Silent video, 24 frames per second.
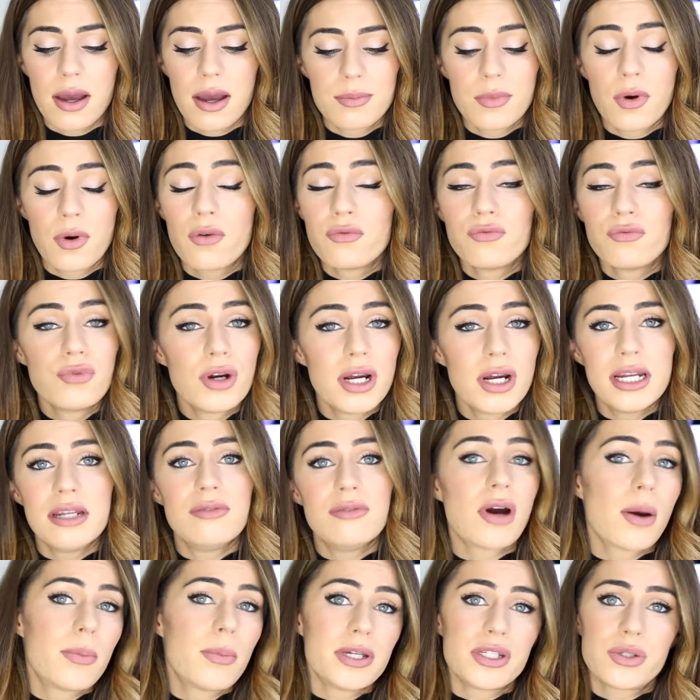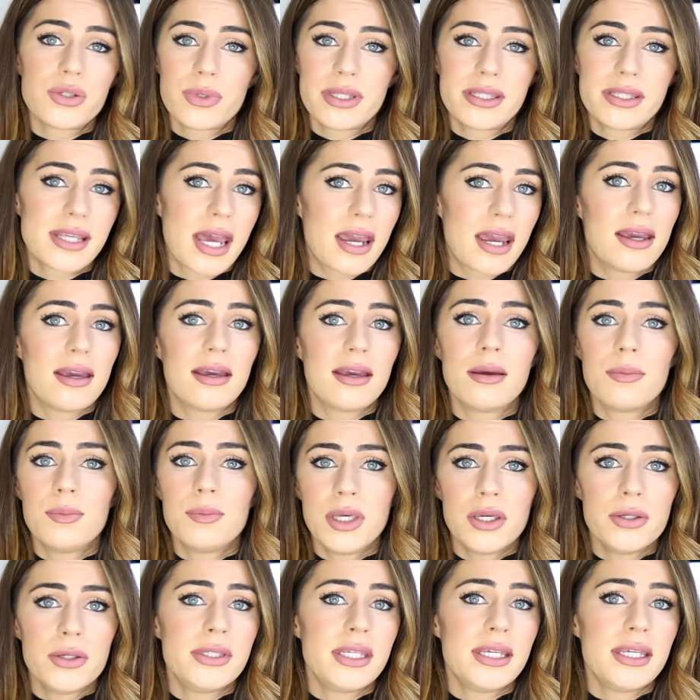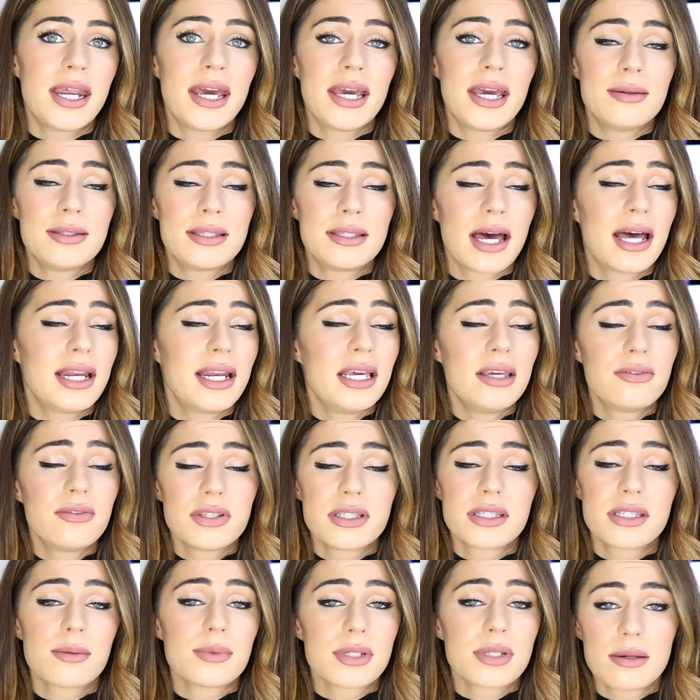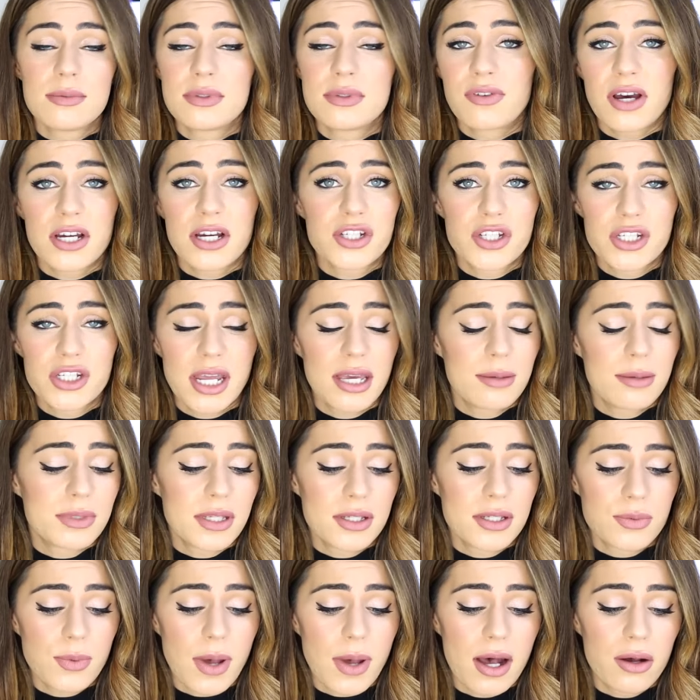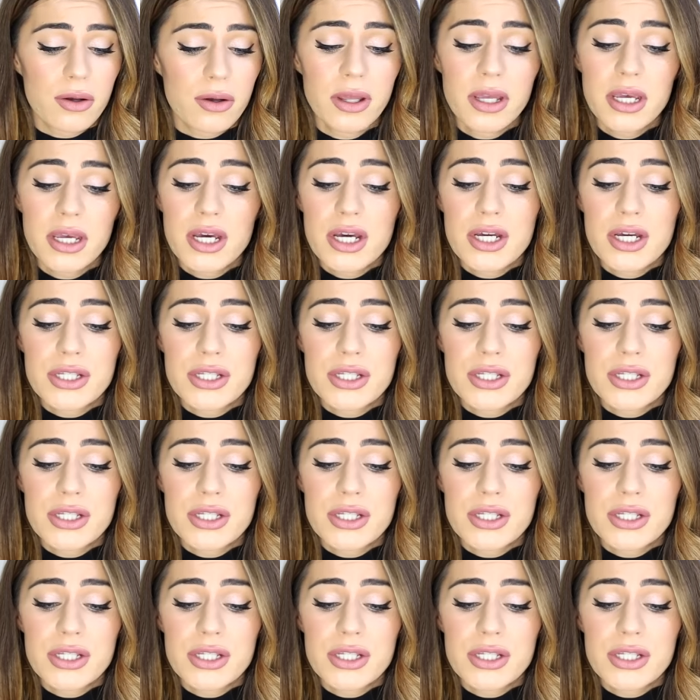I'm really rubbish with saying beauty names and even sometimes fashion names as well.